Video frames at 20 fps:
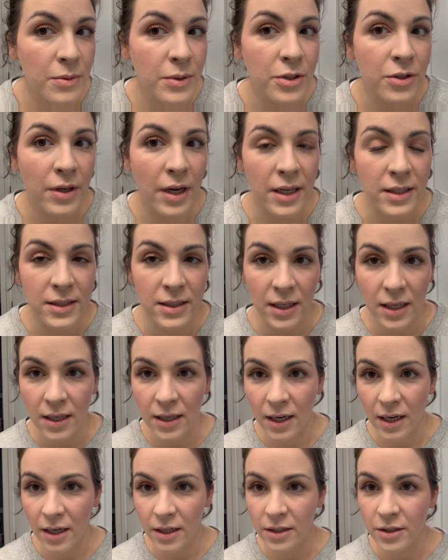you guys think. I
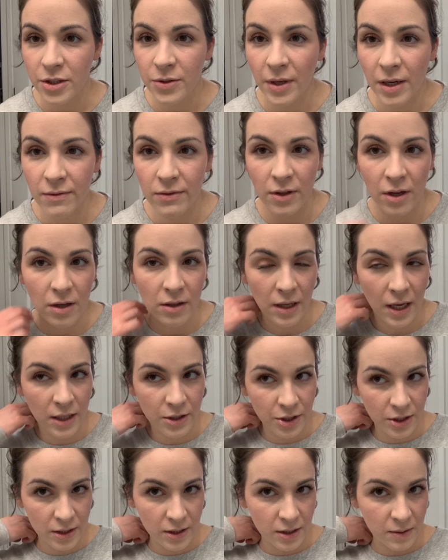already do have long
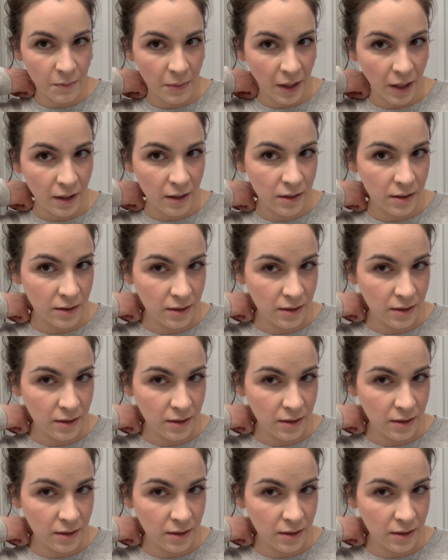lashes, but